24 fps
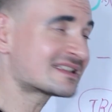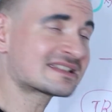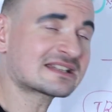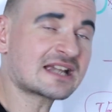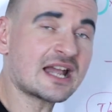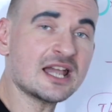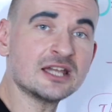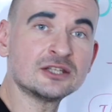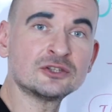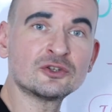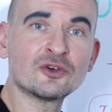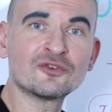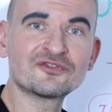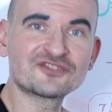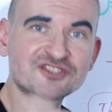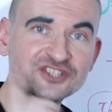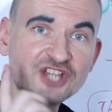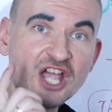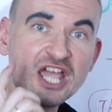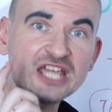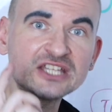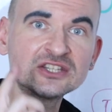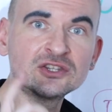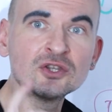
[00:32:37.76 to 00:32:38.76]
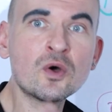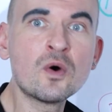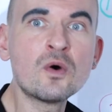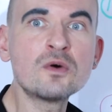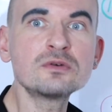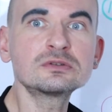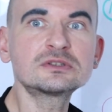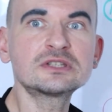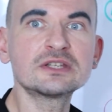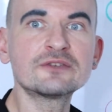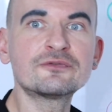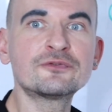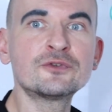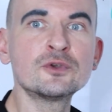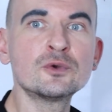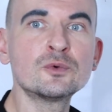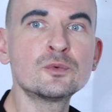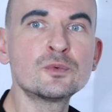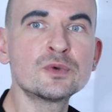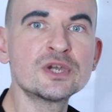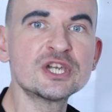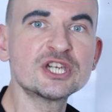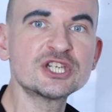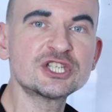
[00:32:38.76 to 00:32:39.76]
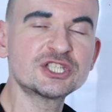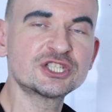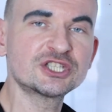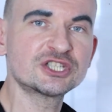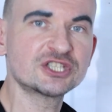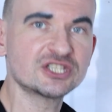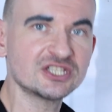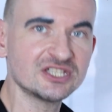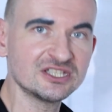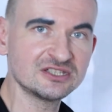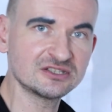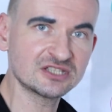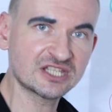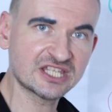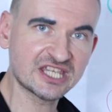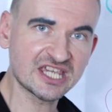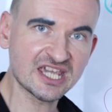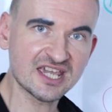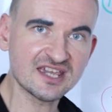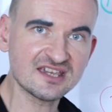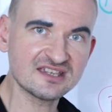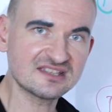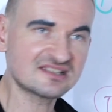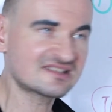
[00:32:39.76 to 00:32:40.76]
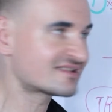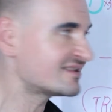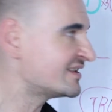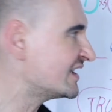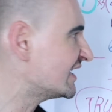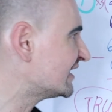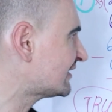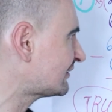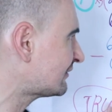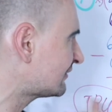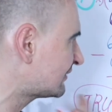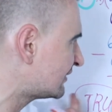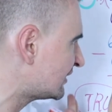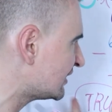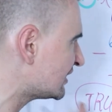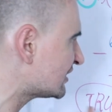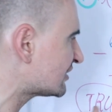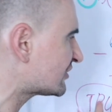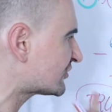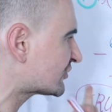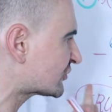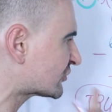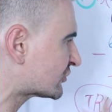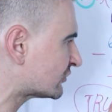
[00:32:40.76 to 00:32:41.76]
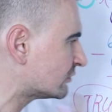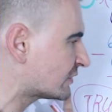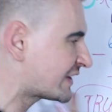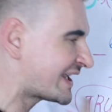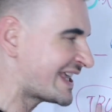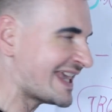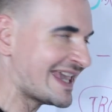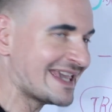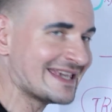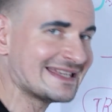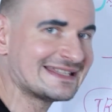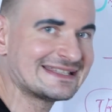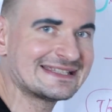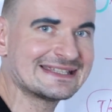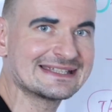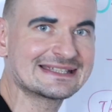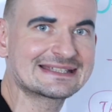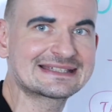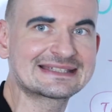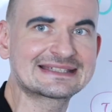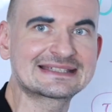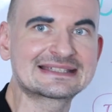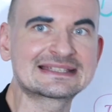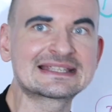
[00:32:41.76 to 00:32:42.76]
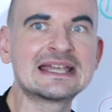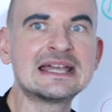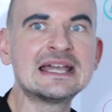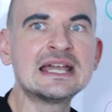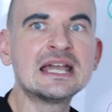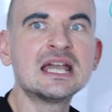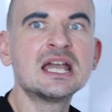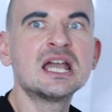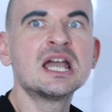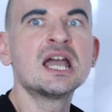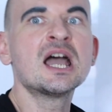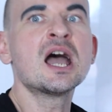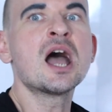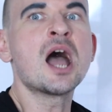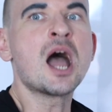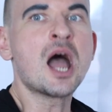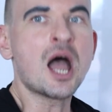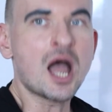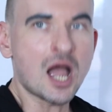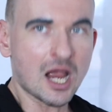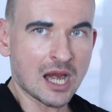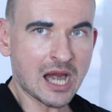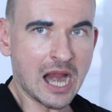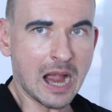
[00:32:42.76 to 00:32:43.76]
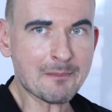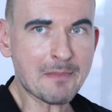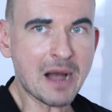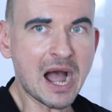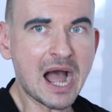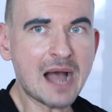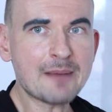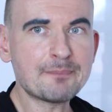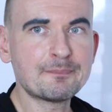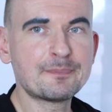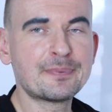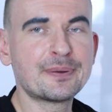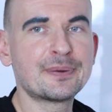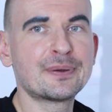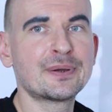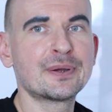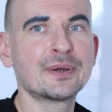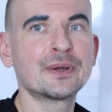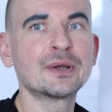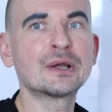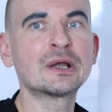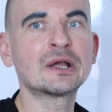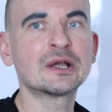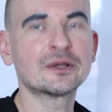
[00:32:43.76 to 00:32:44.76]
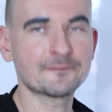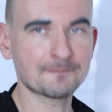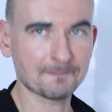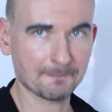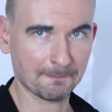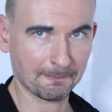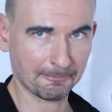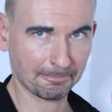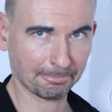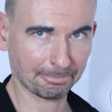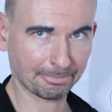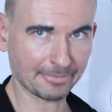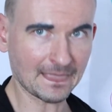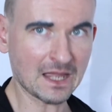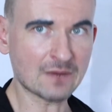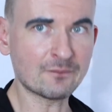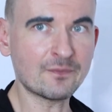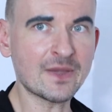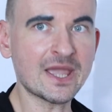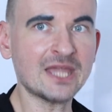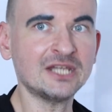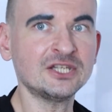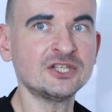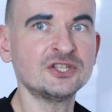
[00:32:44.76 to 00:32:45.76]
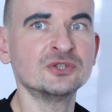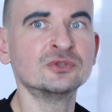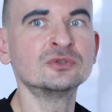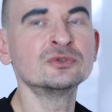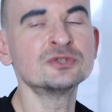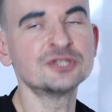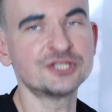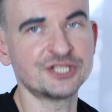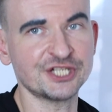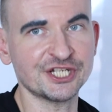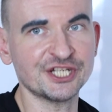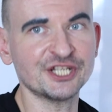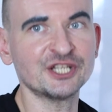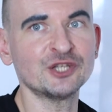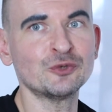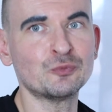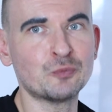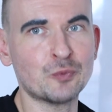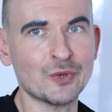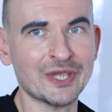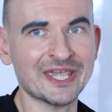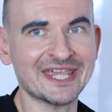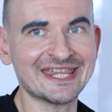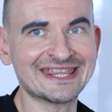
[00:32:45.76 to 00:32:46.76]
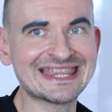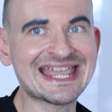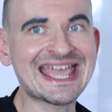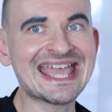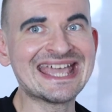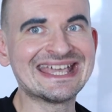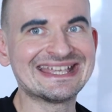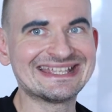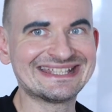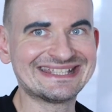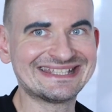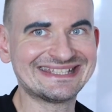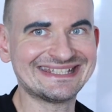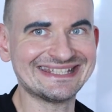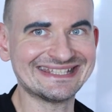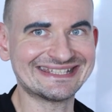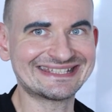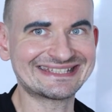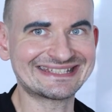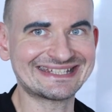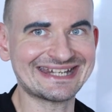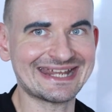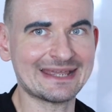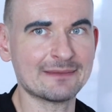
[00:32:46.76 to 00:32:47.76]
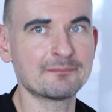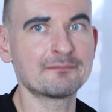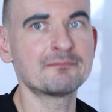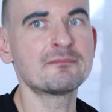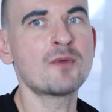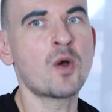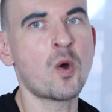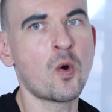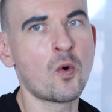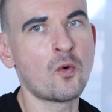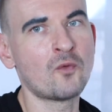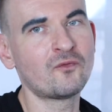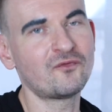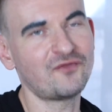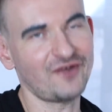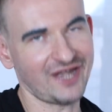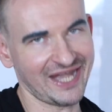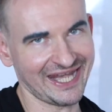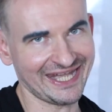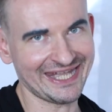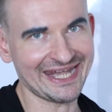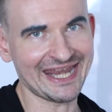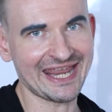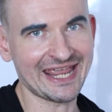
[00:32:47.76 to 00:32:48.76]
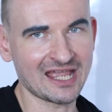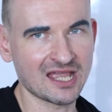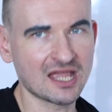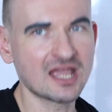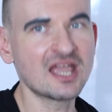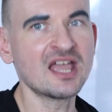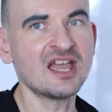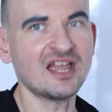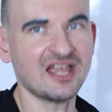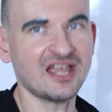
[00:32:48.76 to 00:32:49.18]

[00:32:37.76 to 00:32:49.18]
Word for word: it's kind of side note, if you wish, in case that these two cases come up when you deal with system of linear